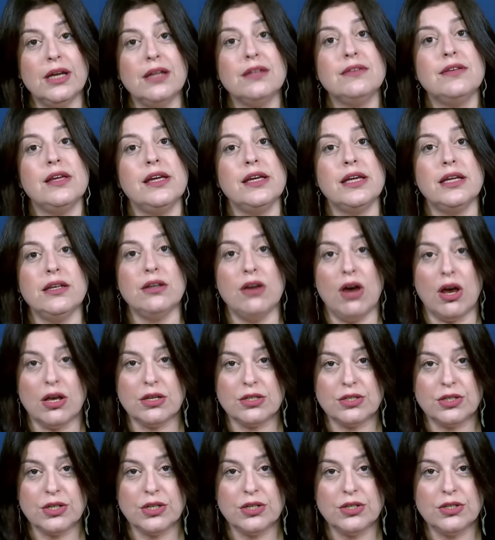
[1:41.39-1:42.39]
taken
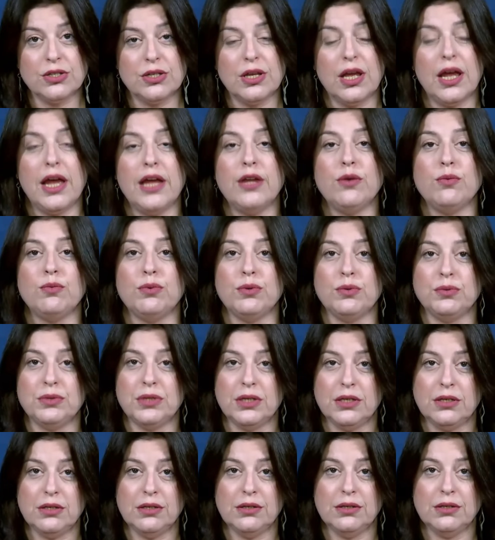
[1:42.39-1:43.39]
hostage, and
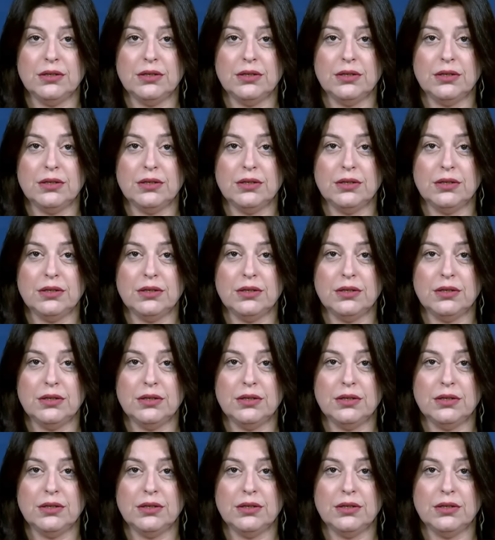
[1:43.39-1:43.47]
wounded.